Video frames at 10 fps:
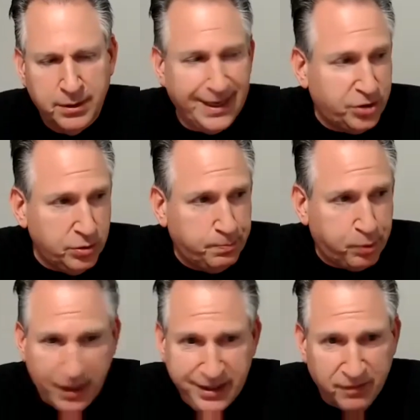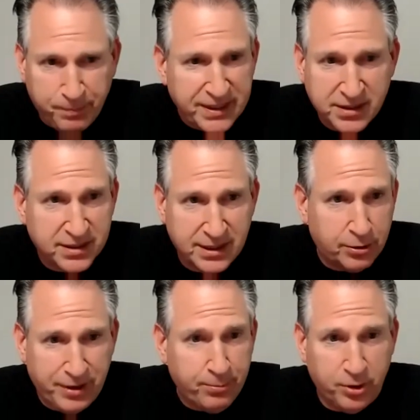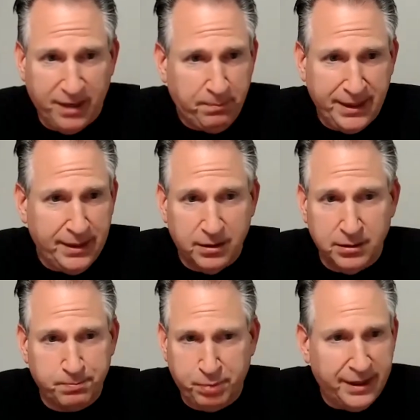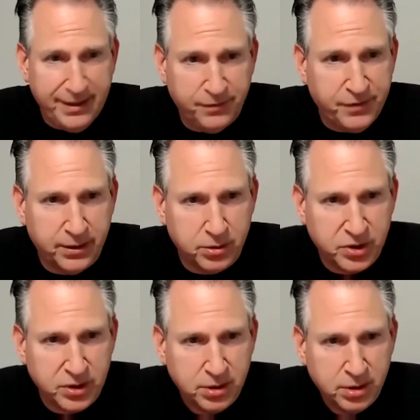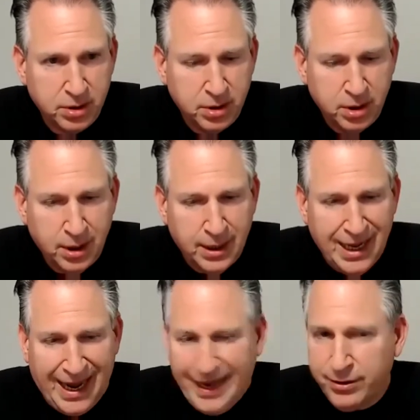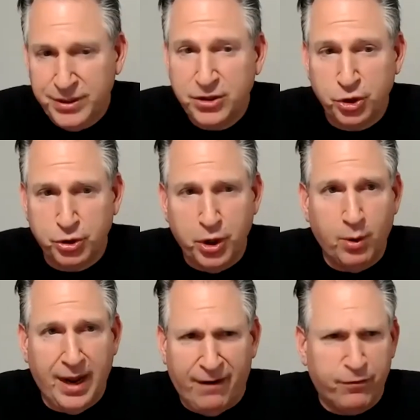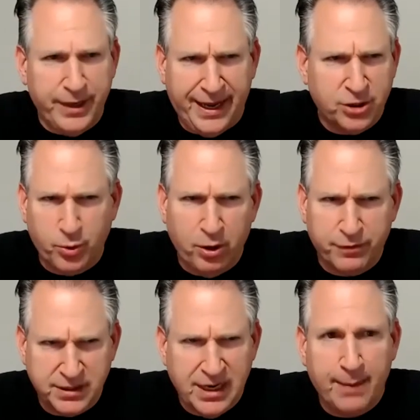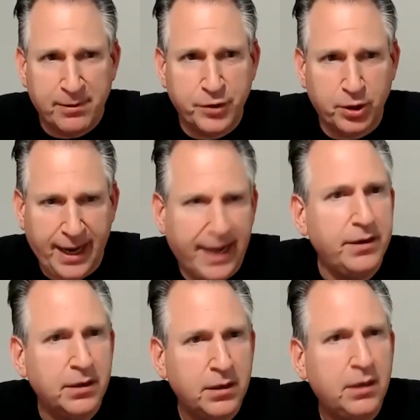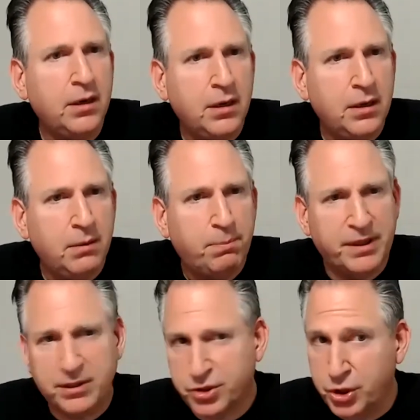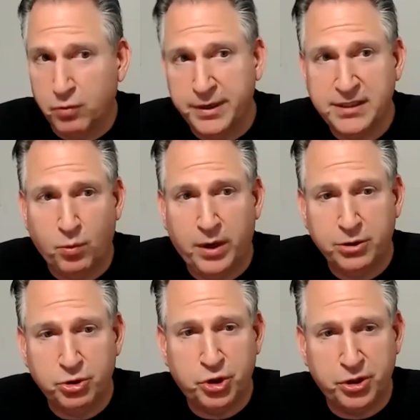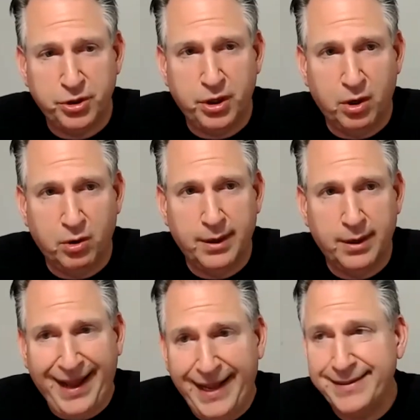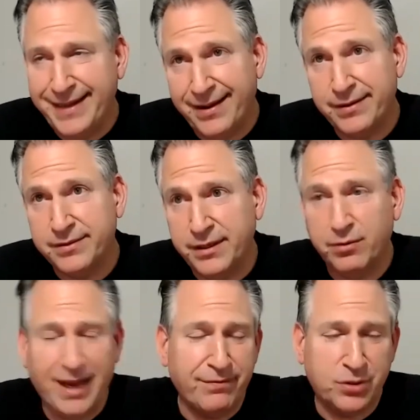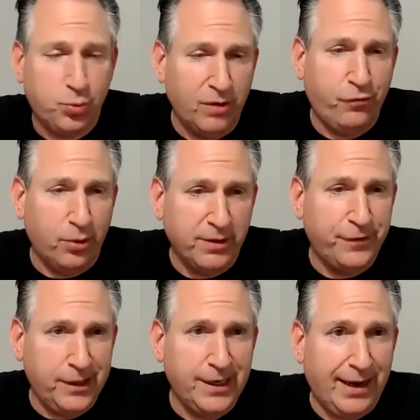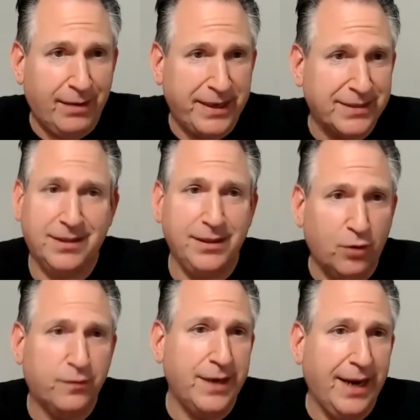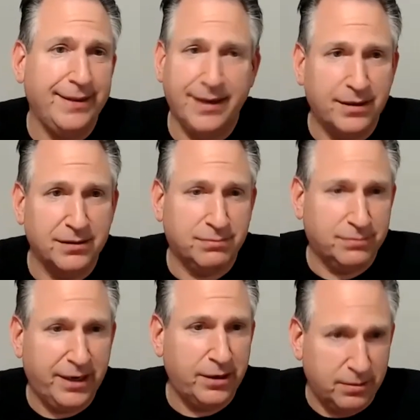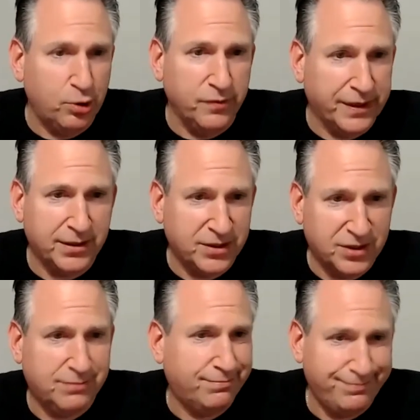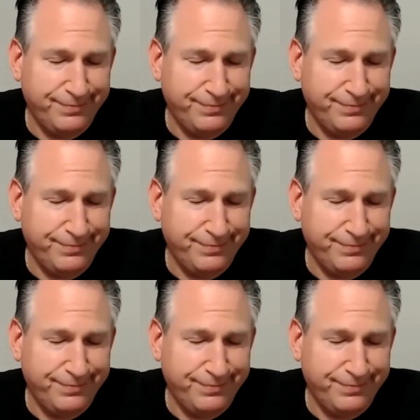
They do plenty of business in our neighborhood. They've been here plenty of years. I don't need you to know every H O A off the top of your head, but there's no reason why you shouldn't know, hey, yeah, they have this one form, you fill it out basically overnight and they're going to, they're going to approve it. Cause